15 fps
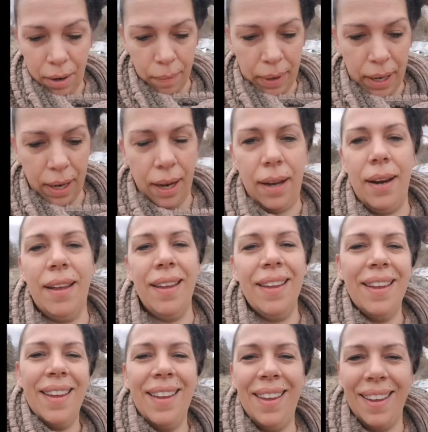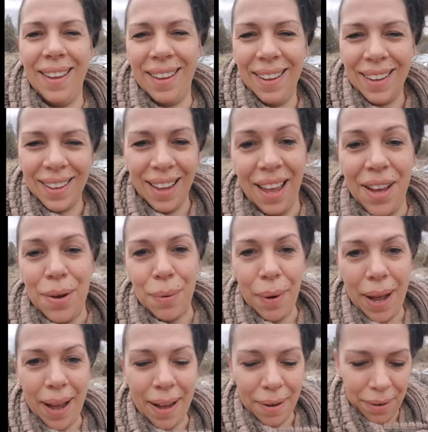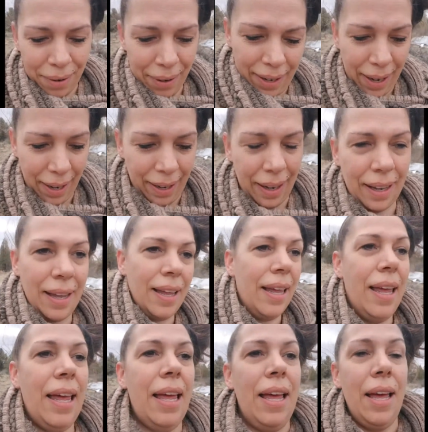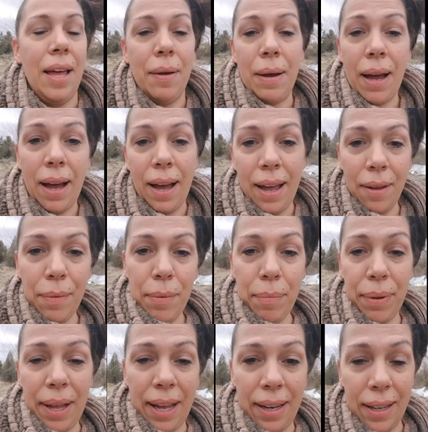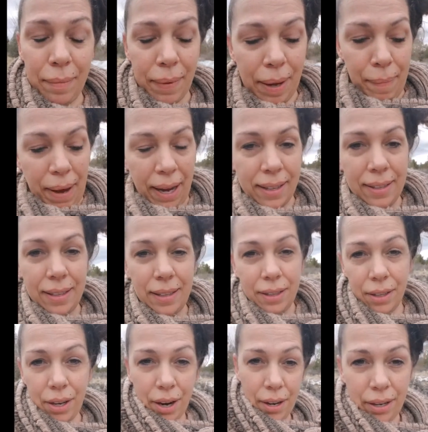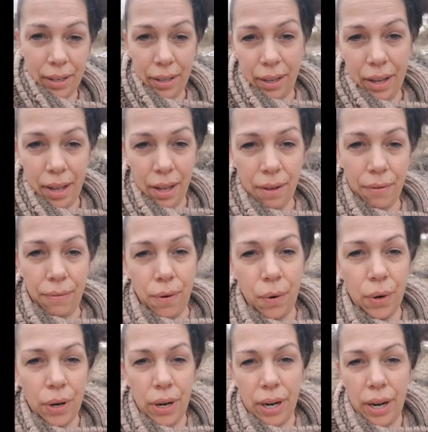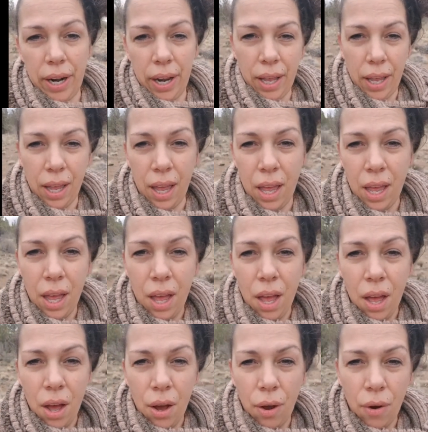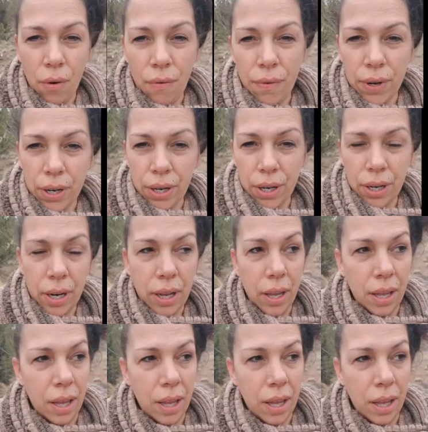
Oh my God. Wow. Okay. I have been planning my back to Eden garden for over